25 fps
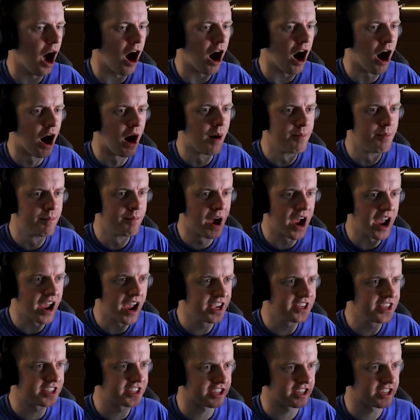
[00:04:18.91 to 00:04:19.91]

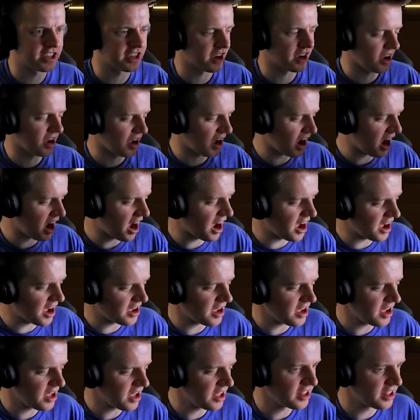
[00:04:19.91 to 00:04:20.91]
Amazing.
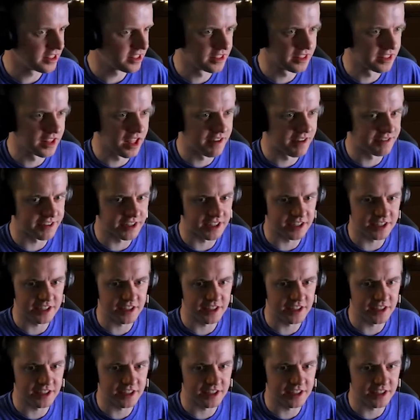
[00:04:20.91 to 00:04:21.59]
I love it.